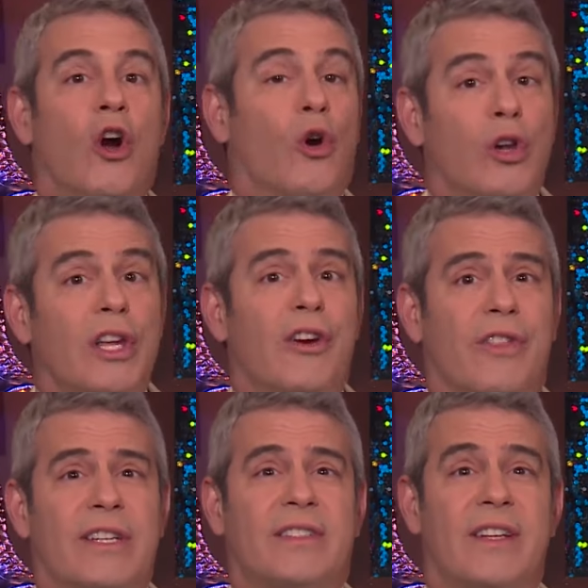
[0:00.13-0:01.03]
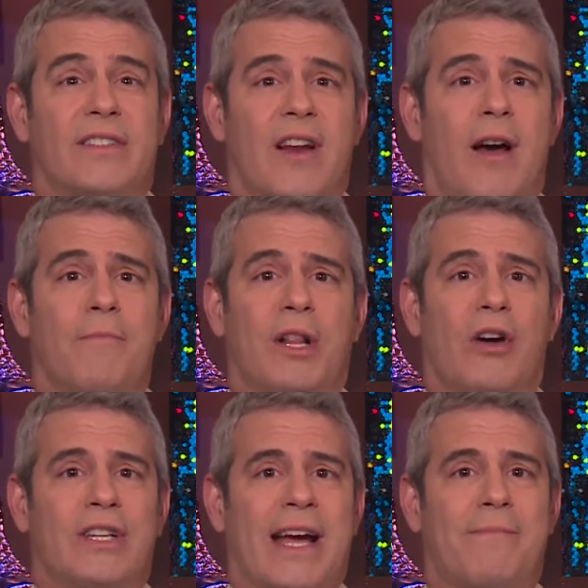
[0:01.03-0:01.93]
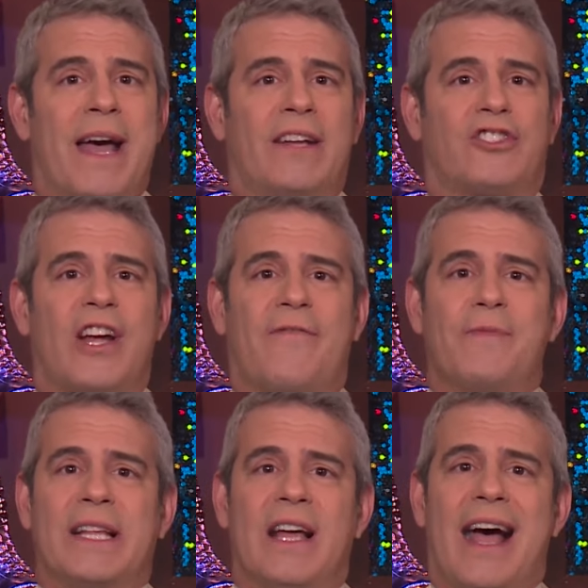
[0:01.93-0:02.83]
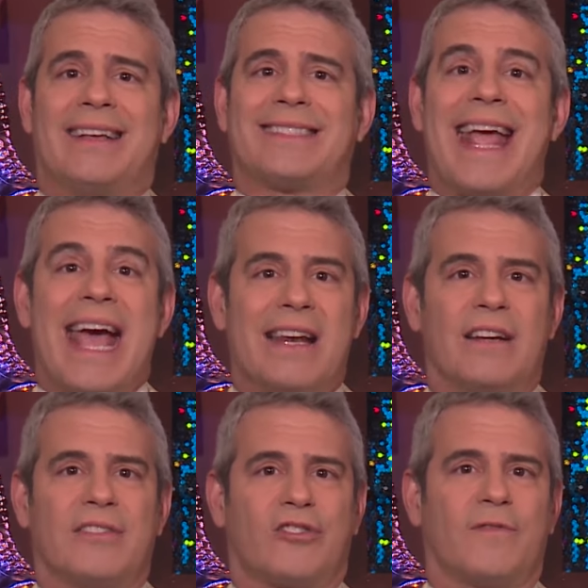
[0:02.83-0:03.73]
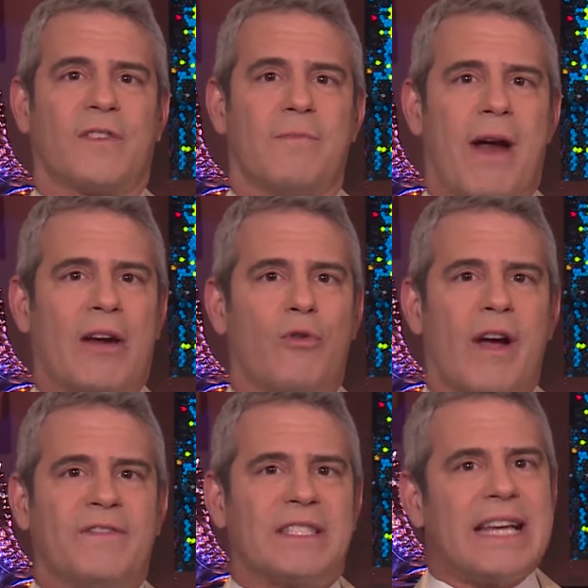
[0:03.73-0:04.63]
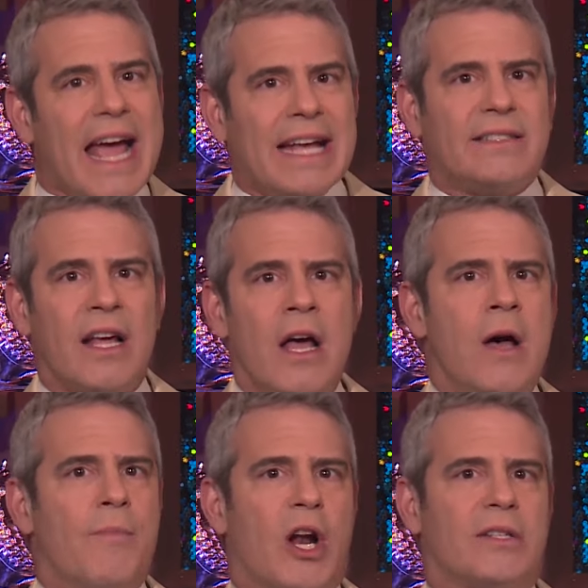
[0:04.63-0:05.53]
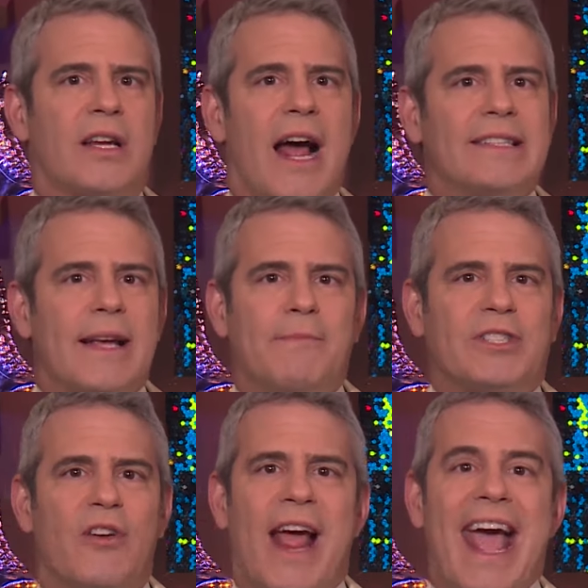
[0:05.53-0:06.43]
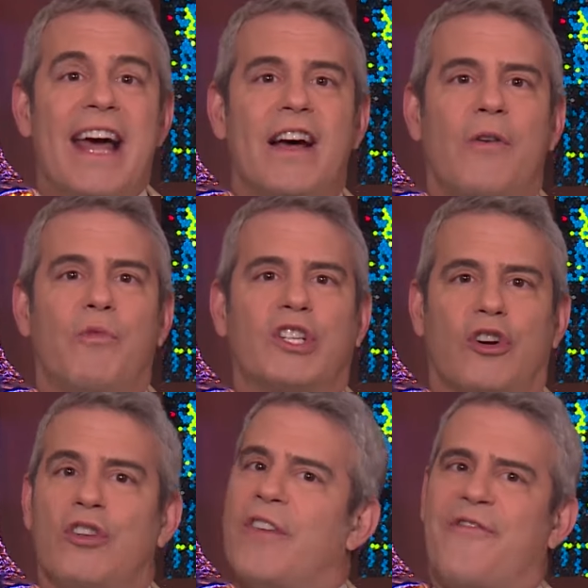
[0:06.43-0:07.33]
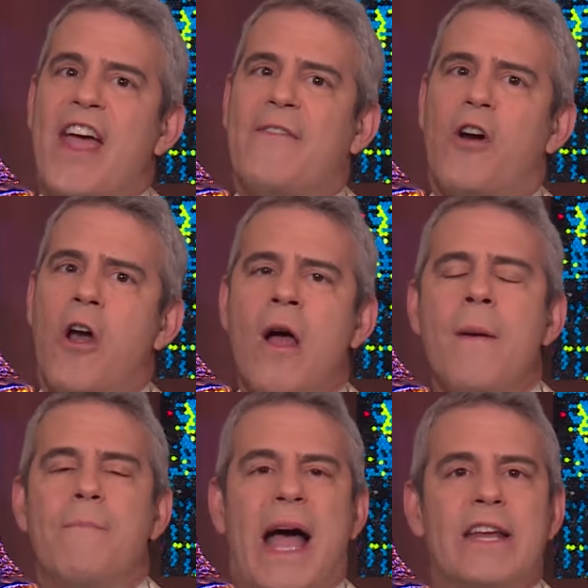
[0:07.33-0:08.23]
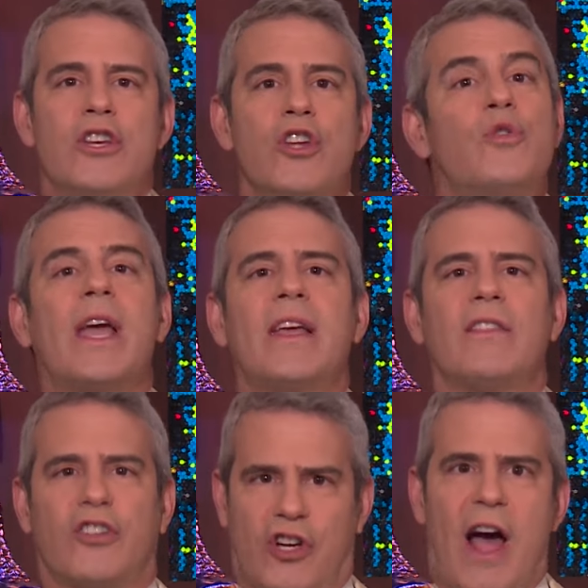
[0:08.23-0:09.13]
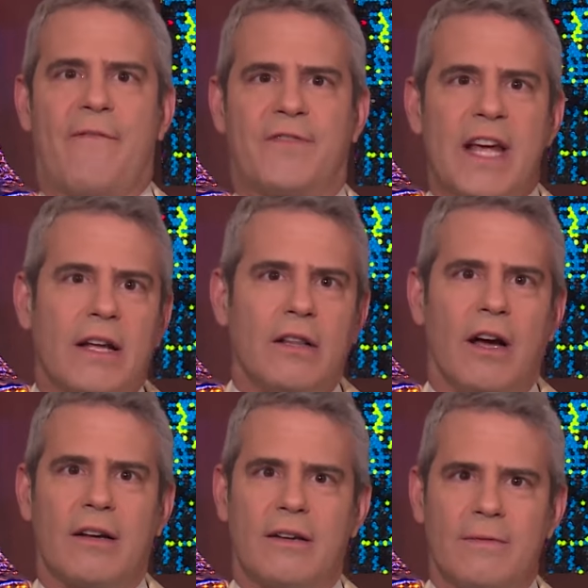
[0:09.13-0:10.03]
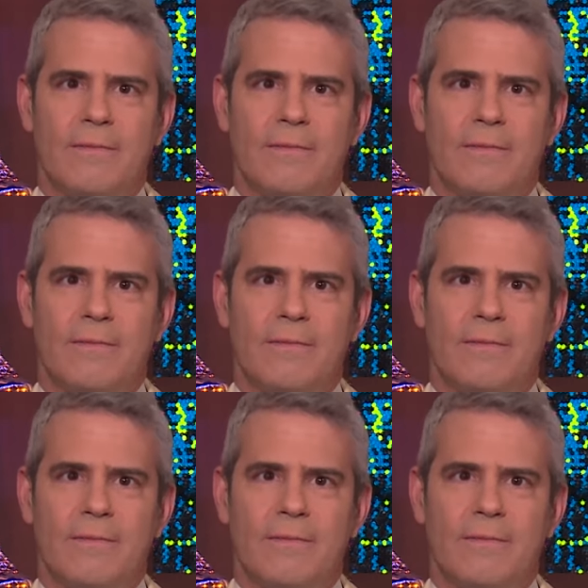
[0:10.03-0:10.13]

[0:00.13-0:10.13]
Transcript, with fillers: Earlier this season on Below Deck Med, Chef Mila asked Hannah to serve some microwave steaks. But on tonight's episode, Hannah returned the favor by nuking the chef. Take a look.